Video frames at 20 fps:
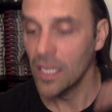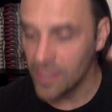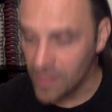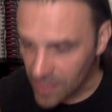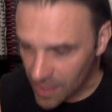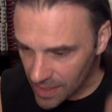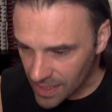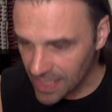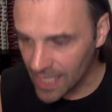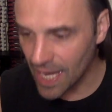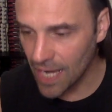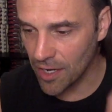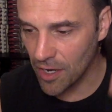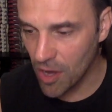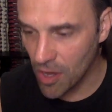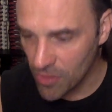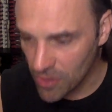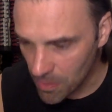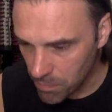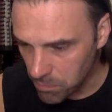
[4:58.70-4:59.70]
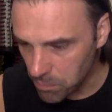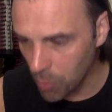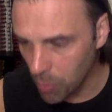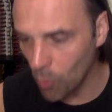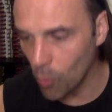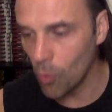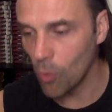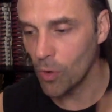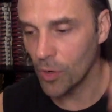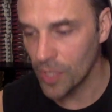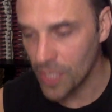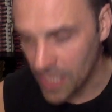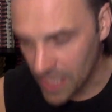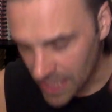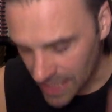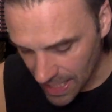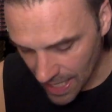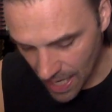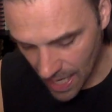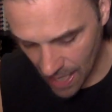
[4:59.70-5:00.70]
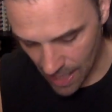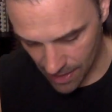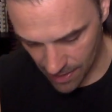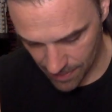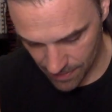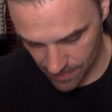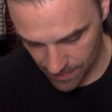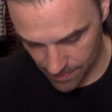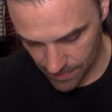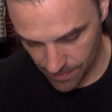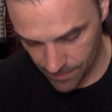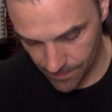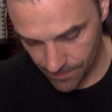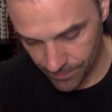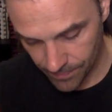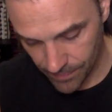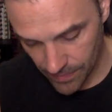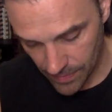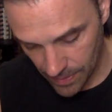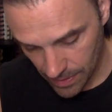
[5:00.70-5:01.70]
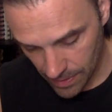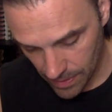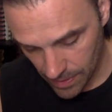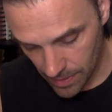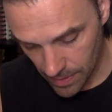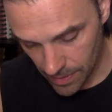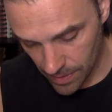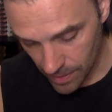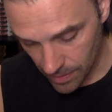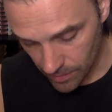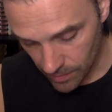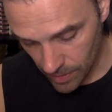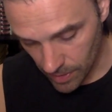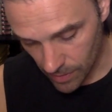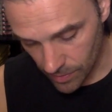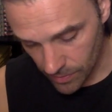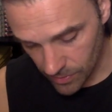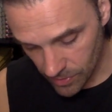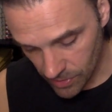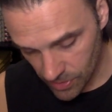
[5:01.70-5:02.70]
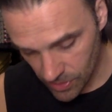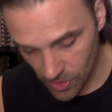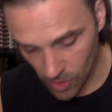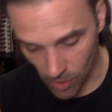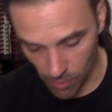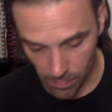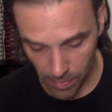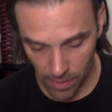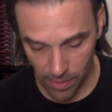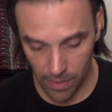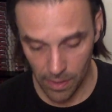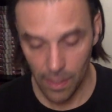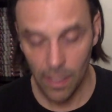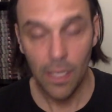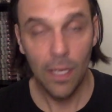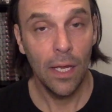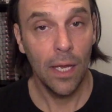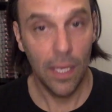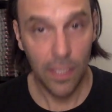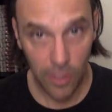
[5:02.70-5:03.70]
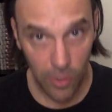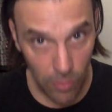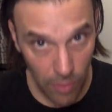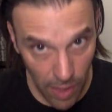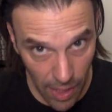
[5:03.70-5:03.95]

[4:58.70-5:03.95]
to get on the board. Yeah. There you go. Stop. And you